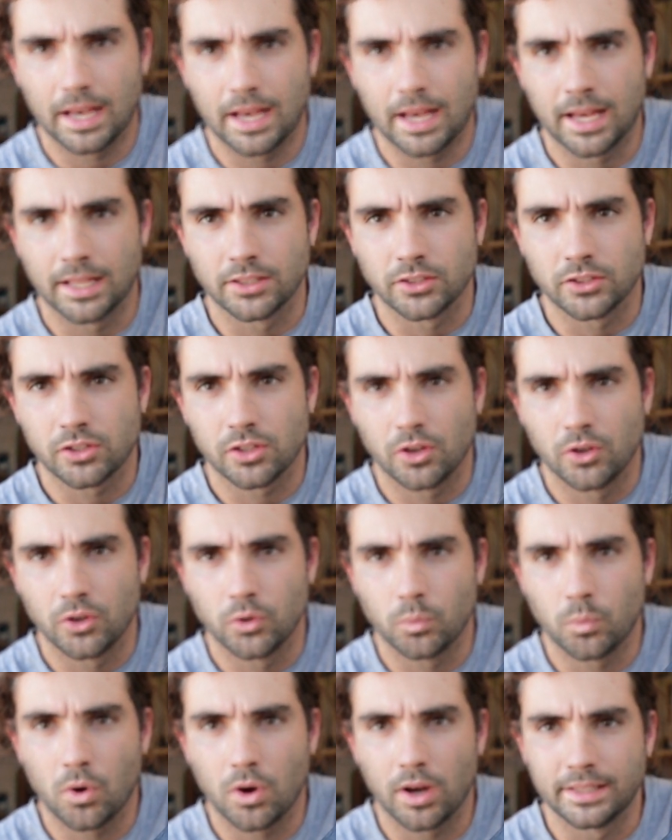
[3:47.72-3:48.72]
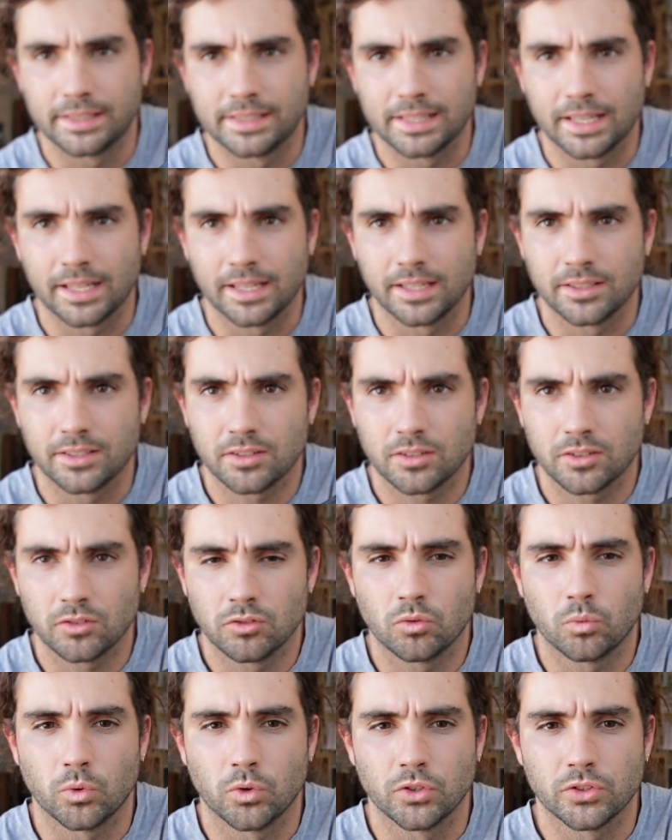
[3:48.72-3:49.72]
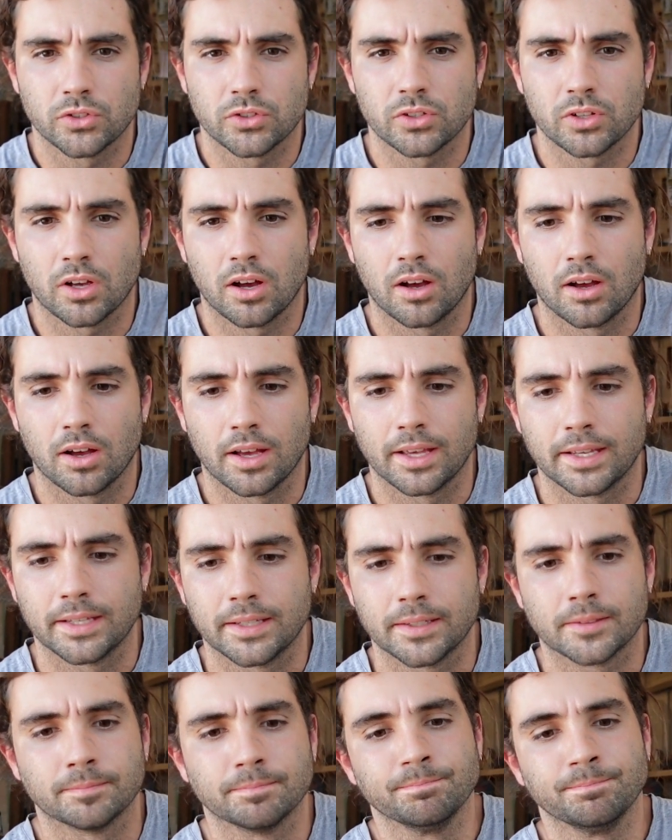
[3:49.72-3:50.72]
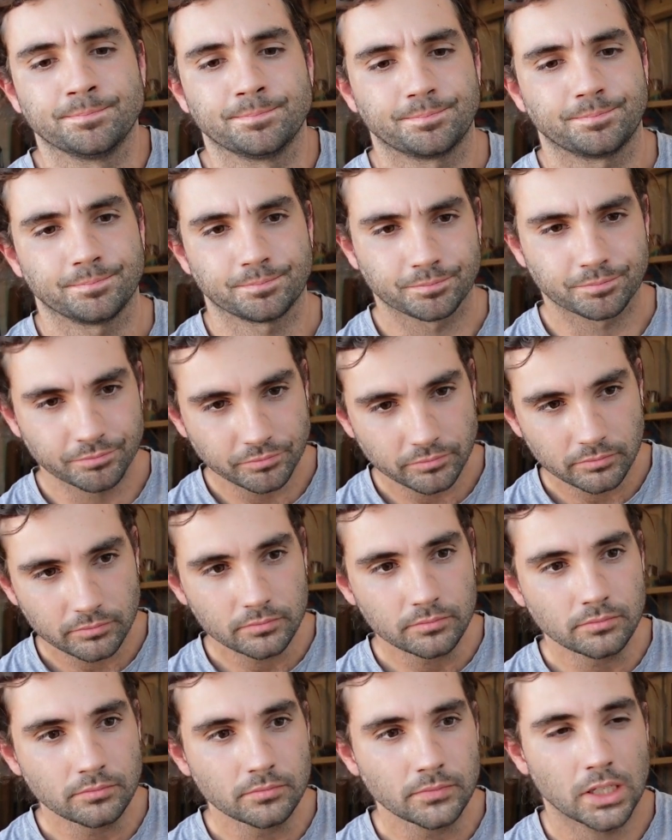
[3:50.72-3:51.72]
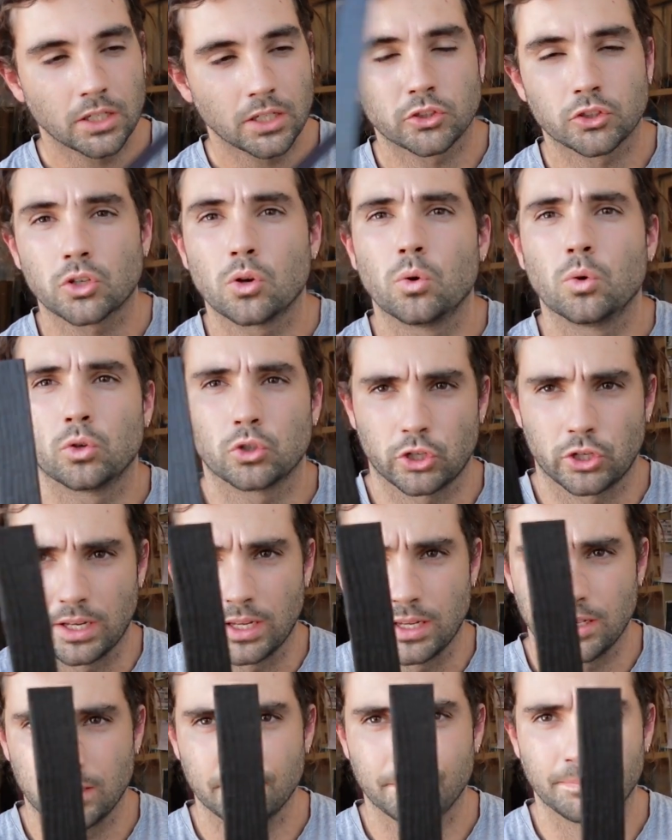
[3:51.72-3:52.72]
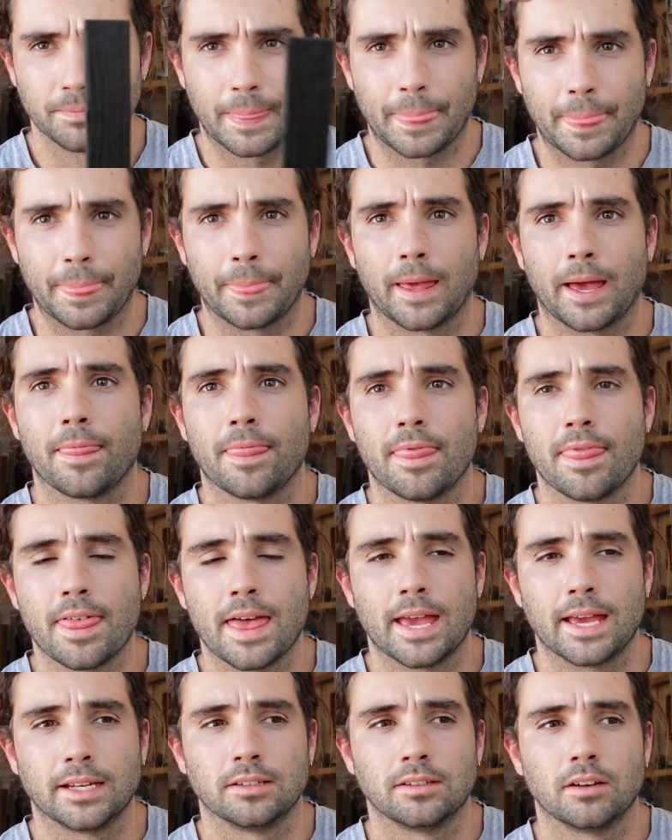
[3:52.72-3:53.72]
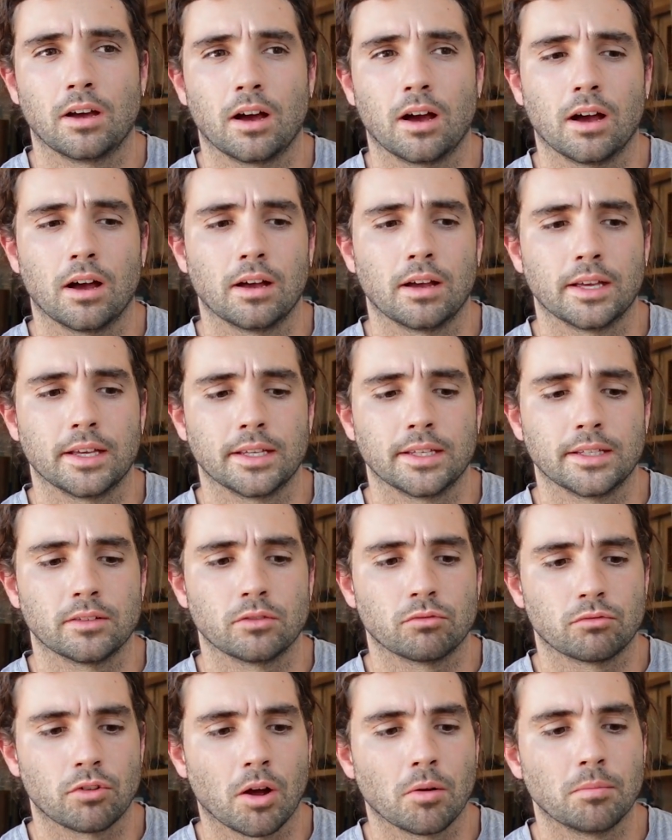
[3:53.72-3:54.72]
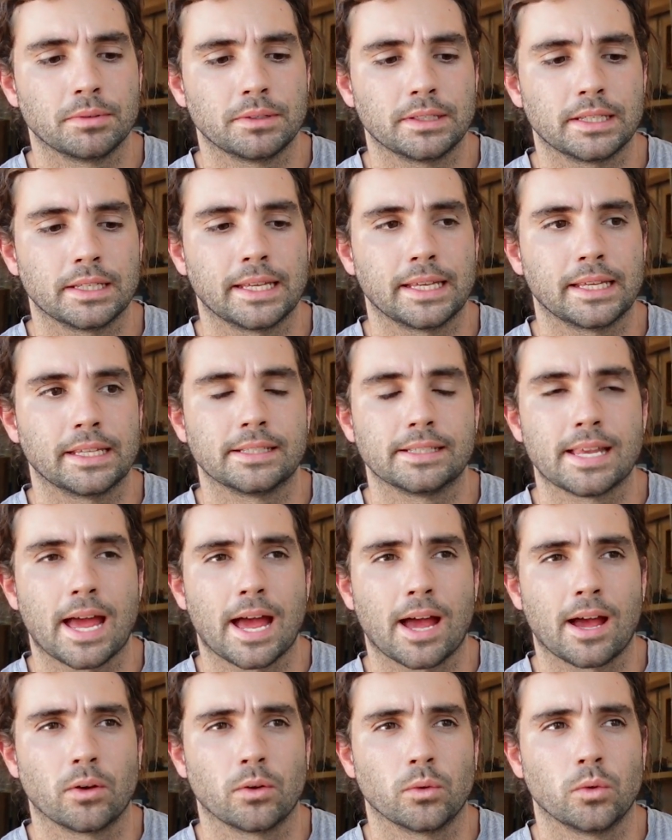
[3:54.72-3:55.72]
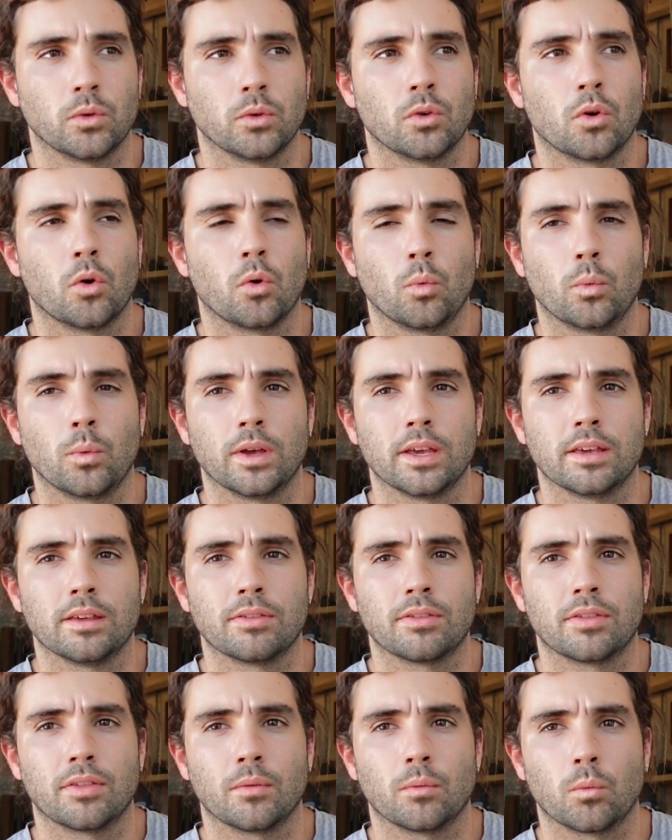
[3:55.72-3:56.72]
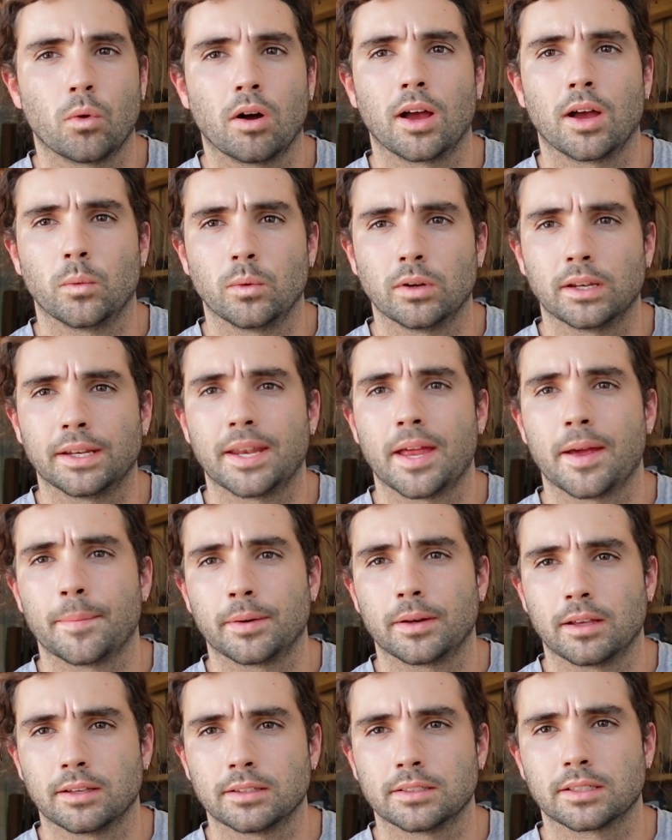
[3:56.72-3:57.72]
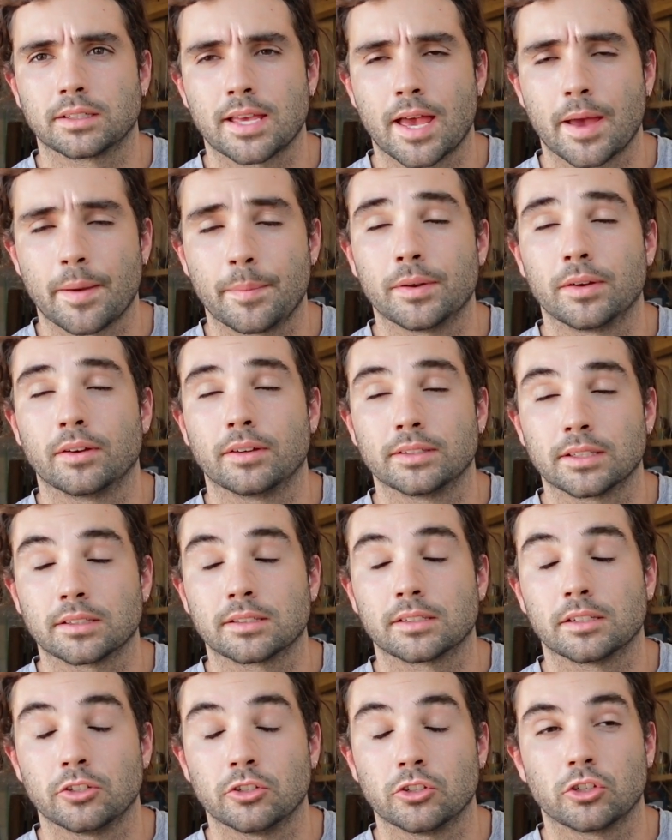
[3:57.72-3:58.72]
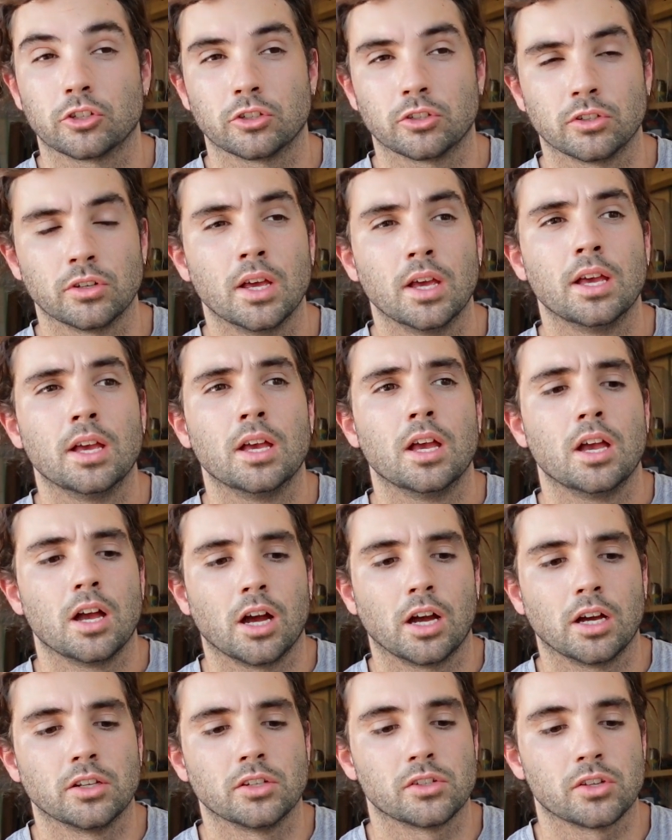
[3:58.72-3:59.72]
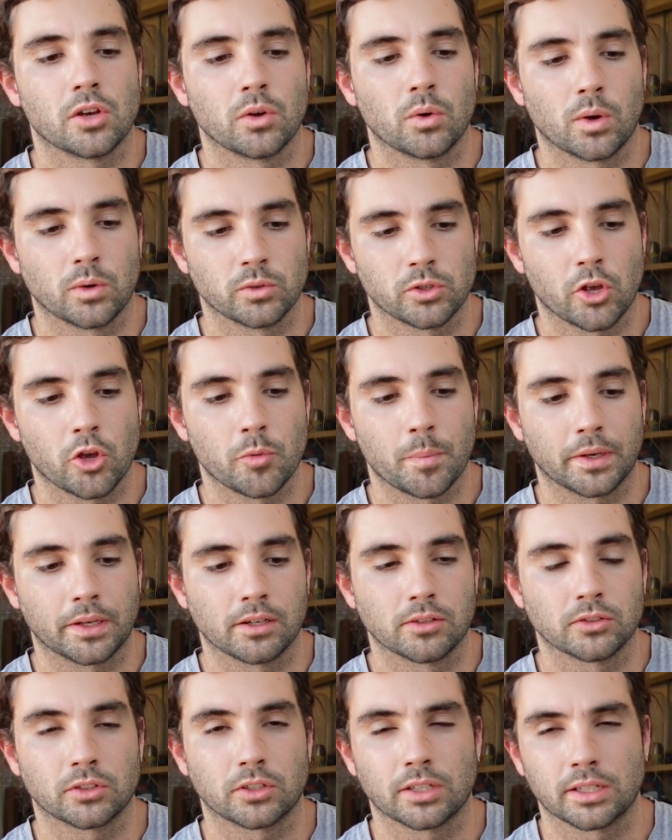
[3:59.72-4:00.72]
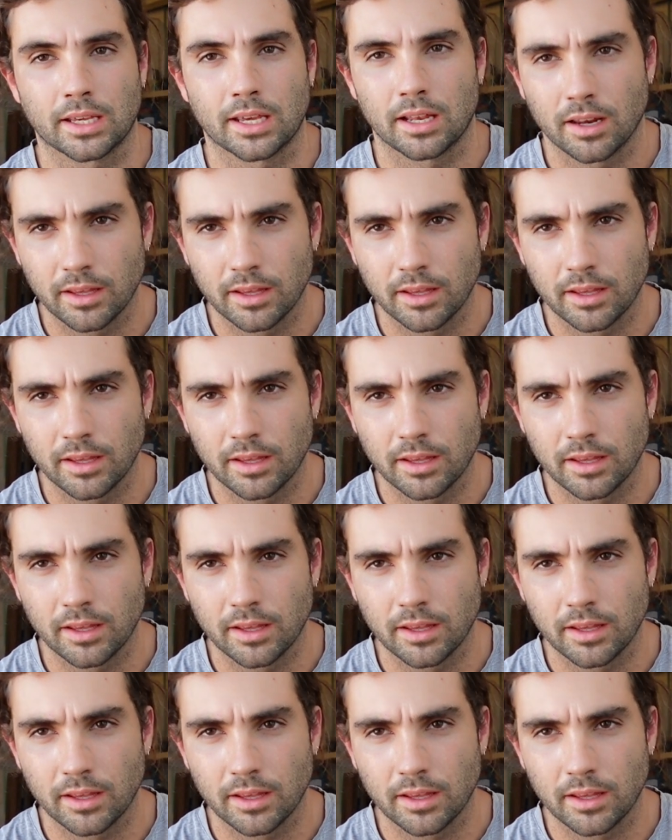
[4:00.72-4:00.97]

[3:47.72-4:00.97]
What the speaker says: And so what I did was I scorched it, and then I rubbed it down with wirewool and ebonising solution. And so I was hoping I was going to get